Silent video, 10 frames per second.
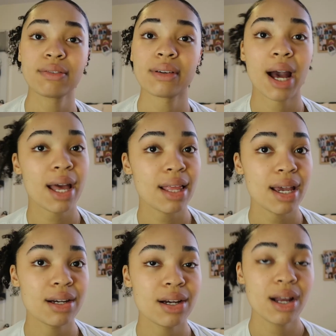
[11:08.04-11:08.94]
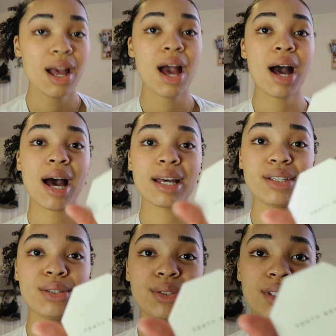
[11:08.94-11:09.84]
for highlighter, I
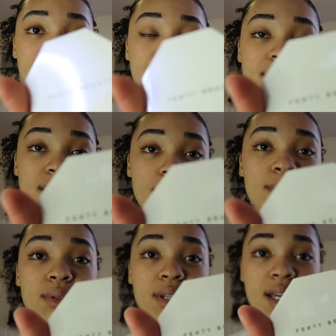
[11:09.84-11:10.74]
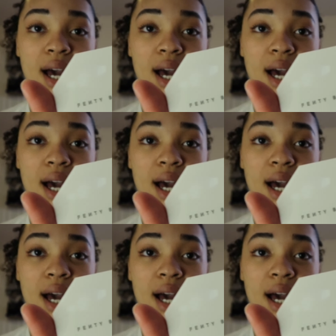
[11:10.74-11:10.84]
use the Fenty Beauty